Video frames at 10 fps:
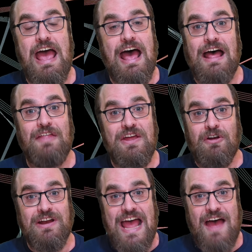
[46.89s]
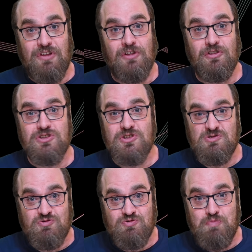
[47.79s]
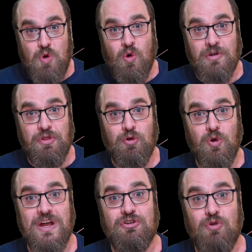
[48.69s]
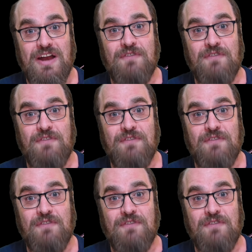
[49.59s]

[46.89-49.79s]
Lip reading: they're going to have to pour through it trying